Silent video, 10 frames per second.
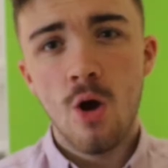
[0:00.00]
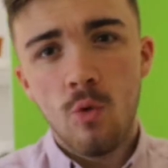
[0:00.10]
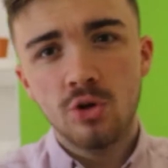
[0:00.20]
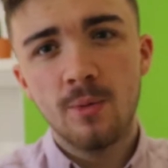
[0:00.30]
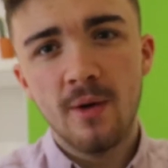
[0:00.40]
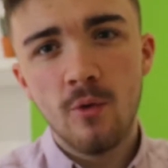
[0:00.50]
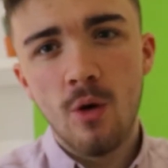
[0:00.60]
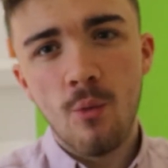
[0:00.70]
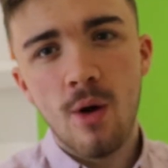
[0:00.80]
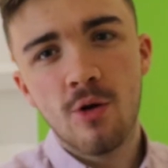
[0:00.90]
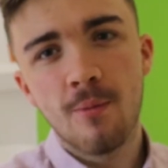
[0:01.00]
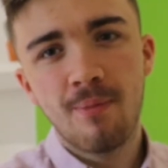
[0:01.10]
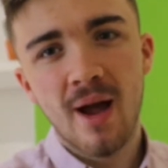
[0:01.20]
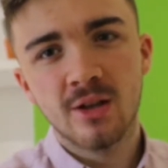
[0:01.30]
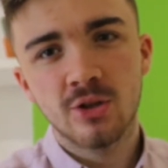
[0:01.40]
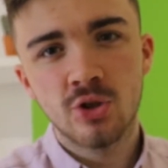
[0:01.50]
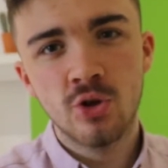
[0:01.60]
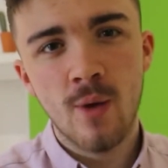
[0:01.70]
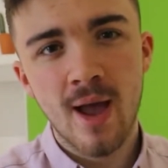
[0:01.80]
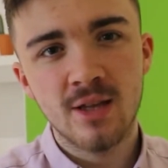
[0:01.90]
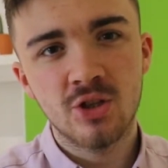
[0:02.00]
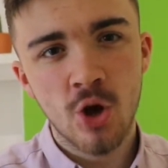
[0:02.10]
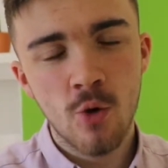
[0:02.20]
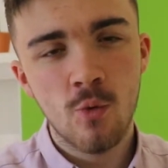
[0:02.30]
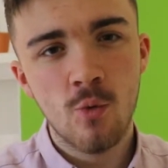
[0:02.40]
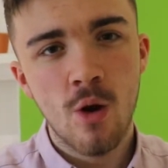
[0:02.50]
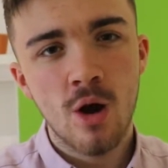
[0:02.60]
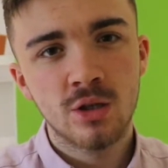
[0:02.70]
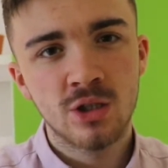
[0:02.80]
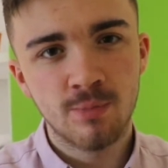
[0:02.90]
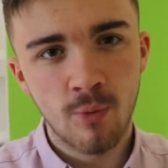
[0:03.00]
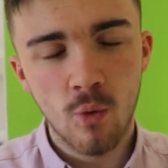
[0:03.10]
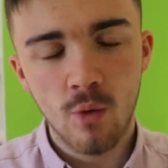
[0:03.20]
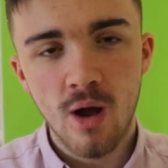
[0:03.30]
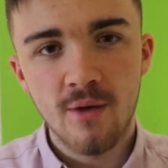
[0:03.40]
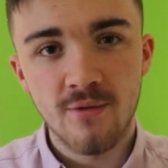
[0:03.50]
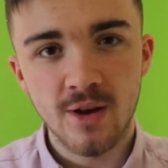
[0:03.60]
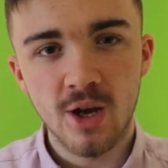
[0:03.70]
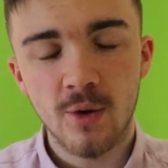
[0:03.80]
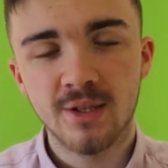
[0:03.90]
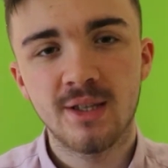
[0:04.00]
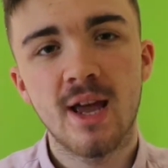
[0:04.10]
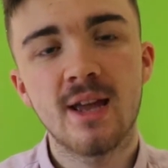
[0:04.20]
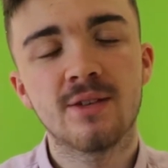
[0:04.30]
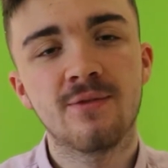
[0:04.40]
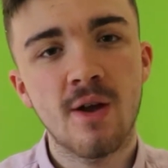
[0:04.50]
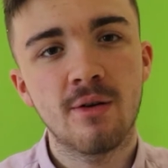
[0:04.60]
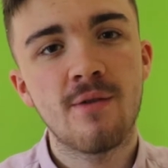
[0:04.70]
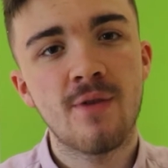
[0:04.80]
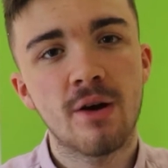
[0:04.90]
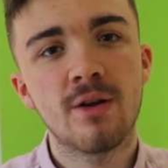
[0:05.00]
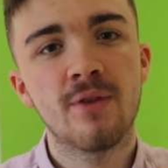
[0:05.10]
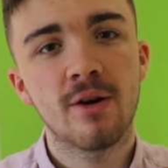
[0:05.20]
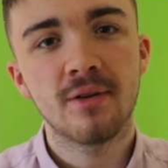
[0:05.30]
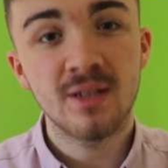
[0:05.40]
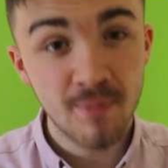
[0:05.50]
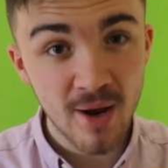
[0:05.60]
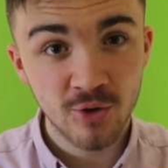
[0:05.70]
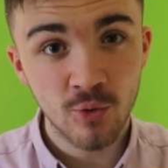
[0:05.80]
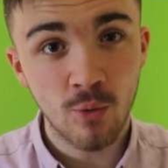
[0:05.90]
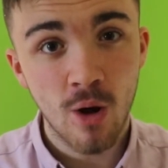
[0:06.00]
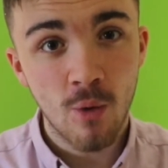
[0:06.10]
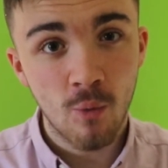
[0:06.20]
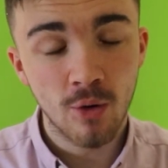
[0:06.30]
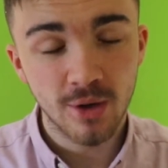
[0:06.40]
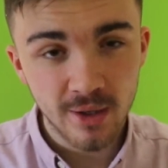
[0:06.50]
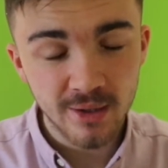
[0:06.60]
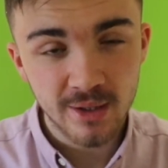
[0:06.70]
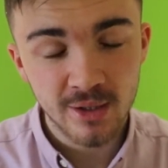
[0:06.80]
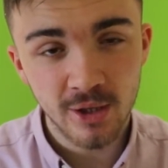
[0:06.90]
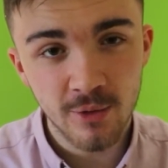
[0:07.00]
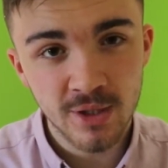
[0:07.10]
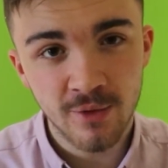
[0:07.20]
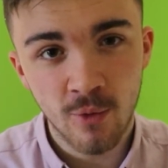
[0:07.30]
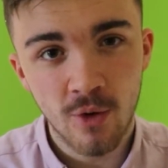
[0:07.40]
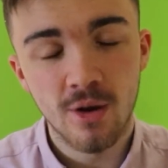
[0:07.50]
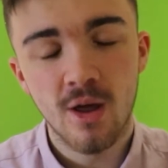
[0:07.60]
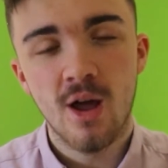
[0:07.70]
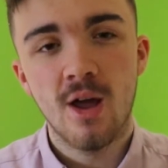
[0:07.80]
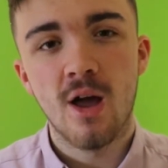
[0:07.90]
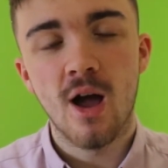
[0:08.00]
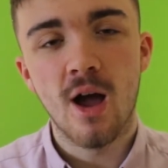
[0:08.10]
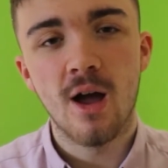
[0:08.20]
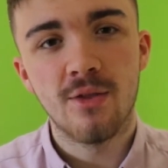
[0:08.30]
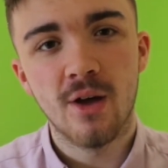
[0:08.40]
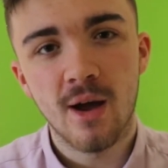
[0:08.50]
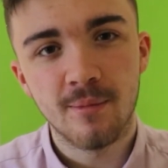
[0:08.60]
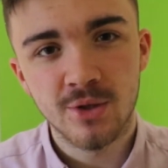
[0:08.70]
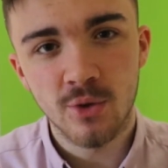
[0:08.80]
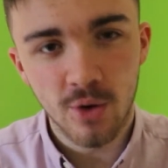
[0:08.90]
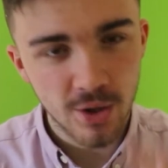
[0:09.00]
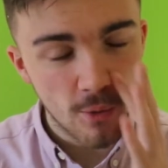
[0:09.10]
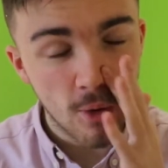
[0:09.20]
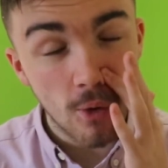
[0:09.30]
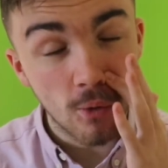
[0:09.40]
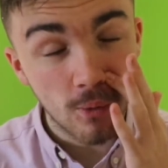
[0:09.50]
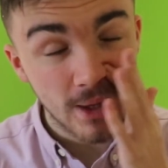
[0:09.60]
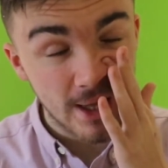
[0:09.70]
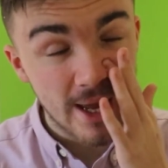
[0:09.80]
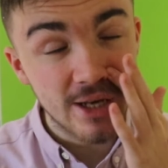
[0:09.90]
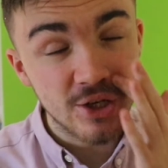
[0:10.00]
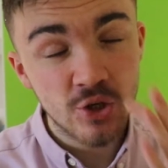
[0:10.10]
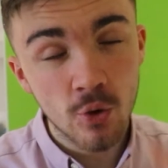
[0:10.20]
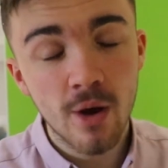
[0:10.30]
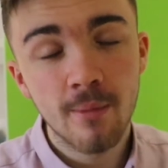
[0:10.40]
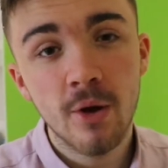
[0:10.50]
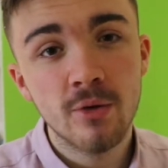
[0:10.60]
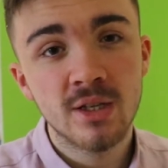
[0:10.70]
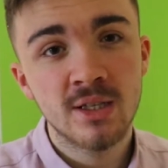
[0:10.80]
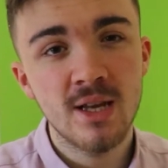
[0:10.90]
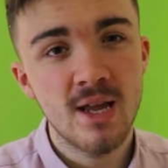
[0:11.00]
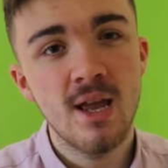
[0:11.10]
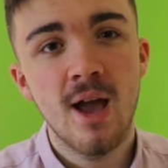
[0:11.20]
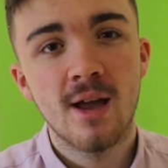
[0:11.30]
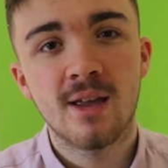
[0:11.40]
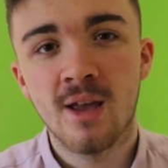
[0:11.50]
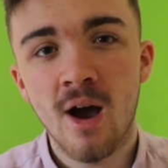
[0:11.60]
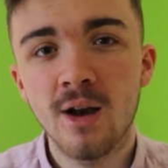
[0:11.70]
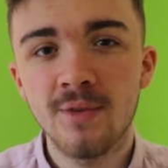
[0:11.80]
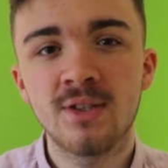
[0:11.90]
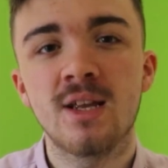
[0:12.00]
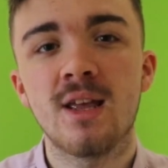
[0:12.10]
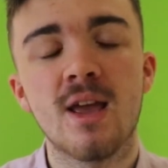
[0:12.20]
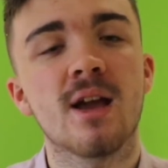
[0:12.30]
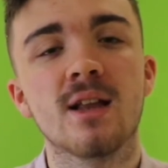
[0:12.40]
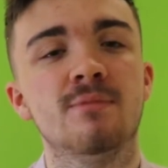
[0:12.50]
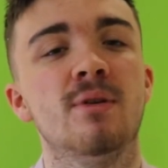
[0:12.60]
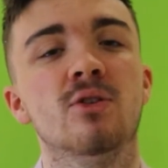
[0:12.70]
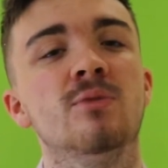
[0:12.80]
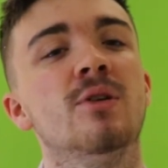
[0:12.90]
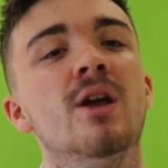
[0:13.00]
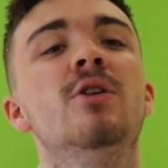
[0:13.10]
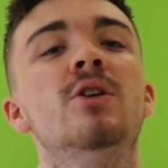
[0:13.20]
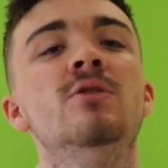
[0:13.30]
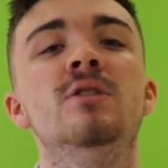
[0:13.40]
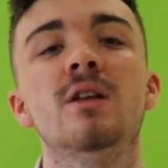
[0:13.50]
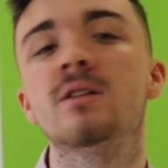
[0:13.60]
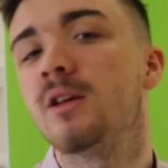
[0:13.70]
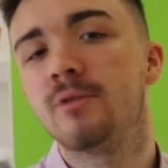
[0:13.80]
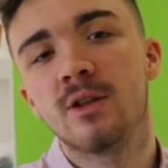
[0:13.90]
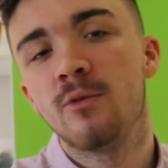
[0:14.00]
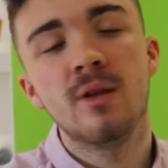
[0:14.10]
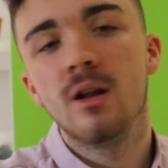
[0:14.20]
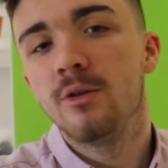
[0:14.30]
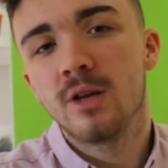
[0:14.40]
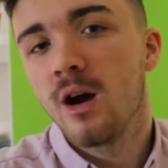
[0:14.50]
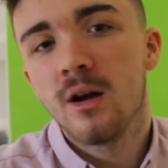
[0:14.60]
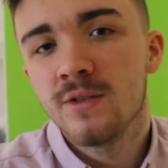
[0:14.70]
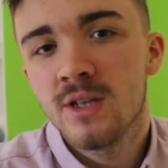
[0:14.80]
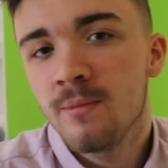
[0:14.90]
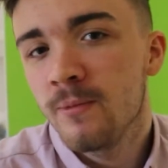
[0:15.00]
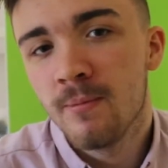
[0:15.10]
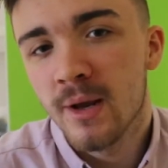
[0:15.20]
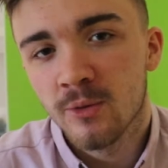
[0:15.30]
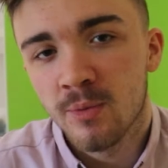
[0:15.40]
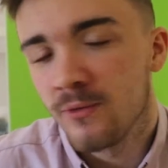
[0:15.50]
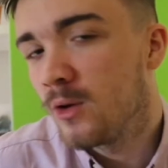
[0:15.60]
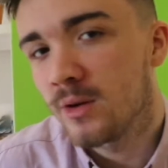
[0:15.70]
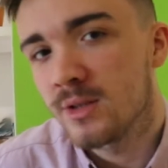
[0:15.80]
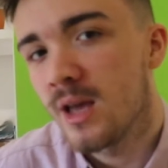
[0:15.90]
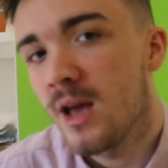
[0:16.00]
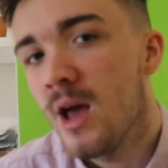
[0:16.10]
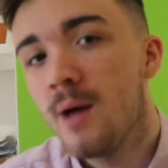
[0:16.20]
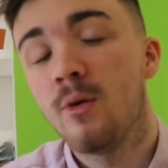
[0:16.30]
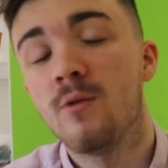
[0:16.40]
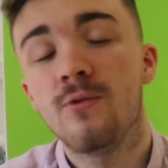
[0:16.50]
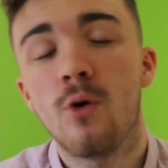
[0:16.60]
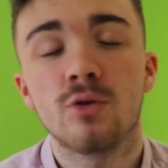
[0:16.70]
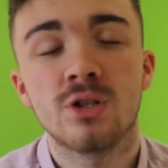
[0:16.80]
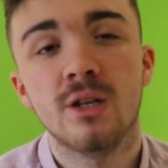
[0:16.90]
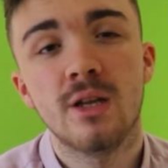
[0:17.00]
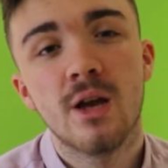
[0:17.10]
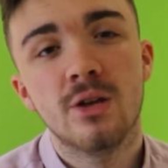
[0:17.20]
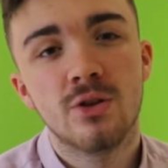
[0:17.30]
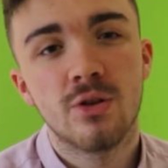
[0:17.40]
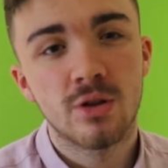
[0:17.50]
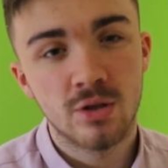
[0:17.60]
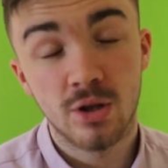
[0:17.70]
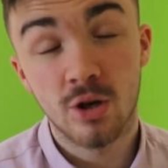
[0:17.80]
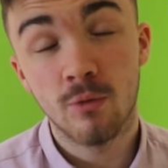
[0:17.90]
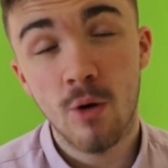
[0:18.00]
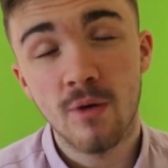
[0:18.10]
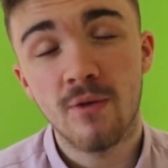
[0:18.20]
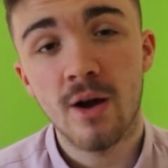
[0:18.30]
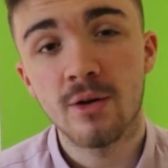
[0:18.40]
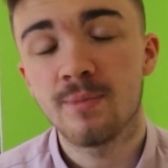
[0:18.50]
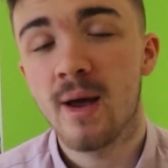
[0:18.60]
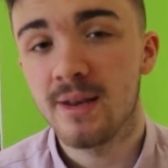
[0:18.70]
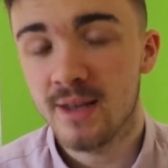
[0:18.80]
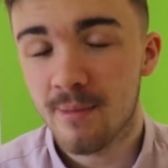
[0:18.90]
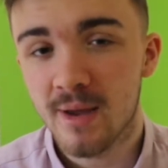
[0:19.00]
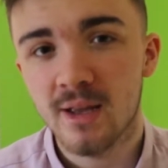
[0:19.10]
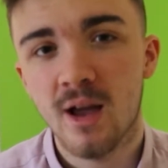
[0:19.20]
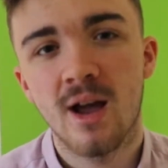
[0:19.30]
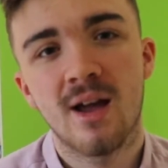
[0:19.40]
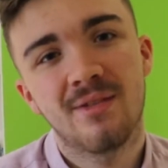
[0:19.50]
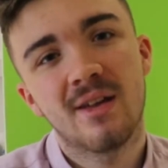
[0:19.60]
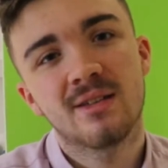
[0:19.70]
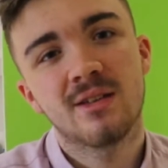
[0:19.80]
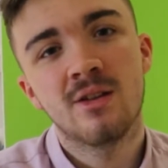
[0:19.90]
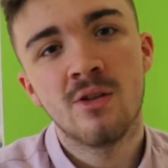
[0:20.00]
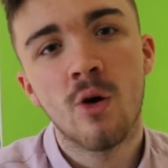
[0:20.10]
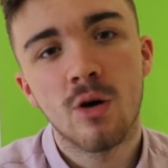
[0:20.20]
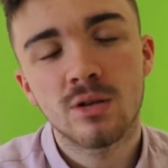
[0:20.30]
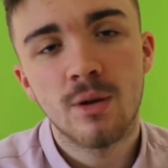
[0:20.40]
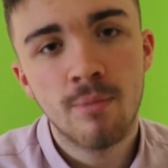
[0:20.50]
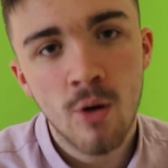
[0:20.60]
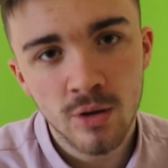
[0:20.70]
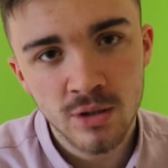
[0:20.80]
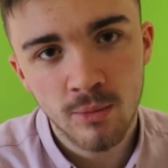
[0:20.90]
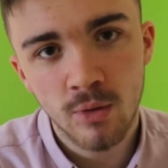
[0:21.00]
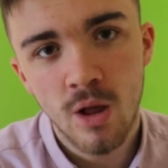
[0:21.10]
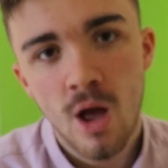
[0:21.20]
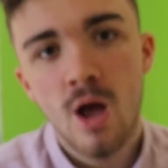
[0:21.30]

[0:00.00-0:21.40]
What's up everyone, welcome back to a Total Sport video, and today is a very, very, very special one and an exclusive one that I'm sure you all will enjoy. I'm going to see Cardiff City against Middlesbrough. Now usually there'll be a load of Cardiff City Middlesbrough vloggers there, but unfortunately due to the coronavirus pandemic that's not possible.